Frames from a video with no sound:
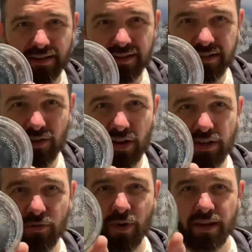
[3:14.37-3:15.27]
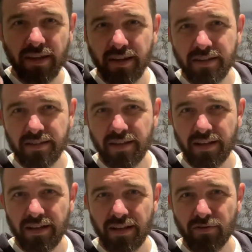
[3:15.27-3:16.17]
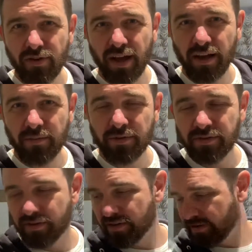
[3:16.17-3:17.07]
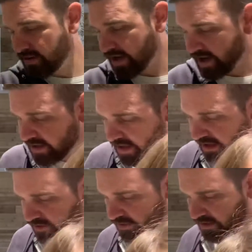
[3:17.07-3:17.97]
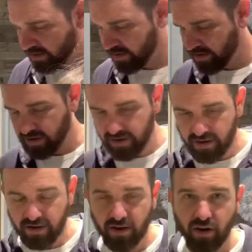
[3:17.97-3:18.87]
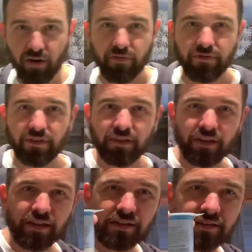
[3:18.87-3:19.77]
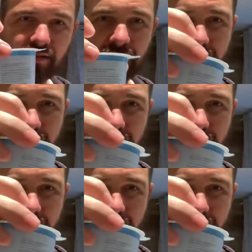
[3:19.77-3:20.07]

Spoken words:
So I do one of these little cups, and you hang on, of this.